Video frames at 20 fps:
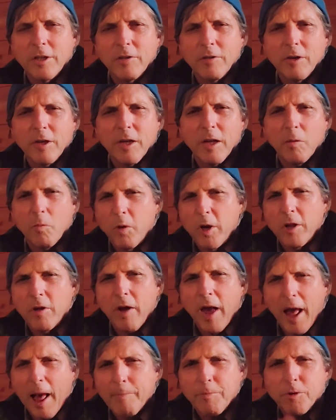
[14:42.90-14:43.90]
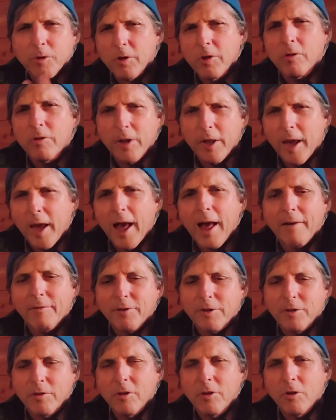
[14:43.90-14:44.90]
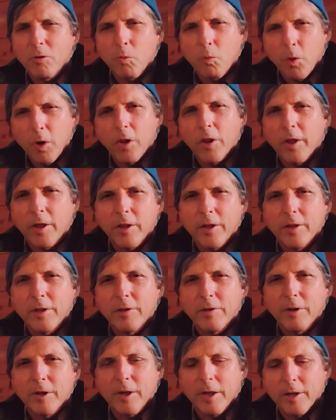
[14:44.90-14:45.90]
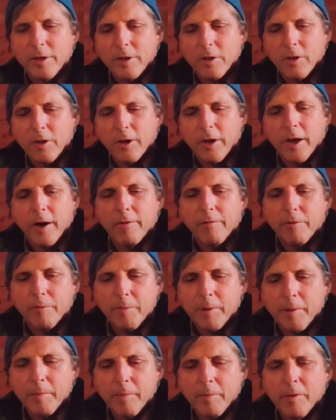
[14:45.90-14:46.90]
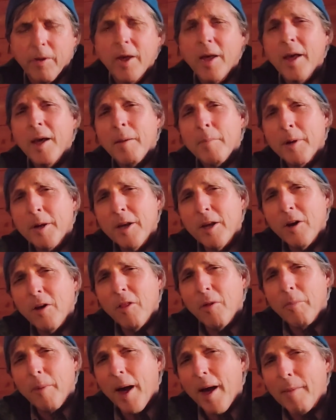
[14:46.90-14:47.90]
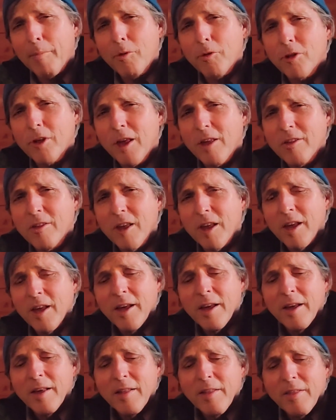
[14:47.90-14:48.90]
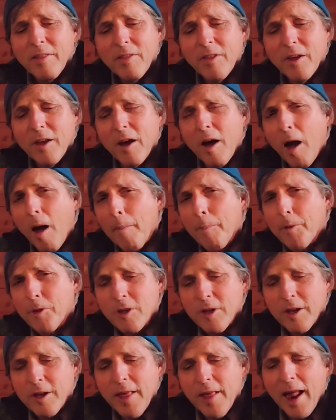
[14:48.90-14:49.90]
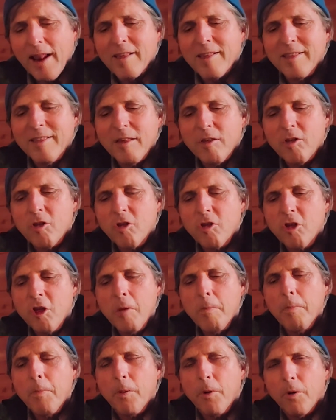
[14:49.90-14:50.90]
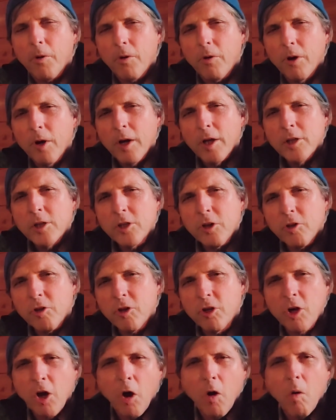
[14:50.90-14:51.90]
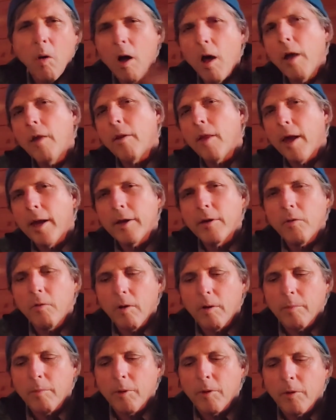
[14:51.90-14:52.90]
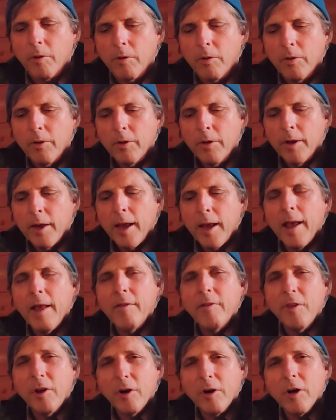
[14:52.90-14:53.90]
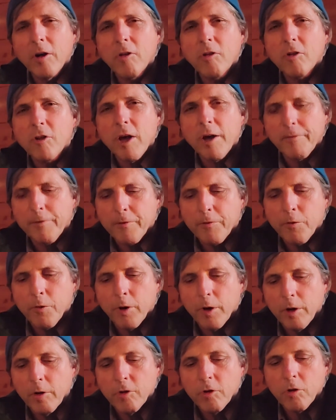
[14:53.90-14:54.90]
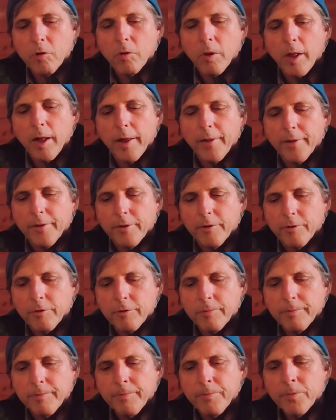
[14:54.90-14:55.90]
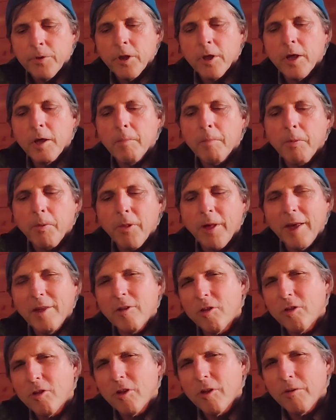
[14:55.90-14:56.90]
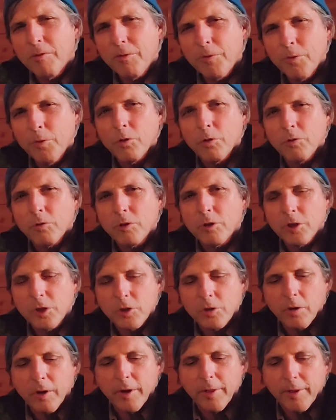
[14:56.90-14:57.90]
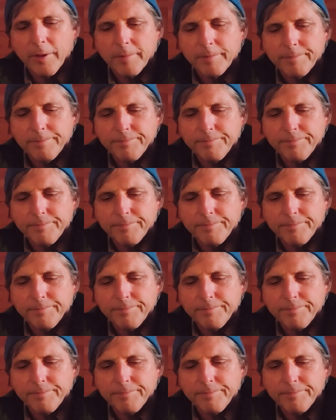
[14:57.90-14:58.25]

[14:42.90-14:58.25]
doing it when you absolutely have to. You're willingly doing it to look out for people. But you know, the Bible says the opposite of that is the simple just go on like normal and they're going to suffer for it and so will others. The complacency of fools will destroy them.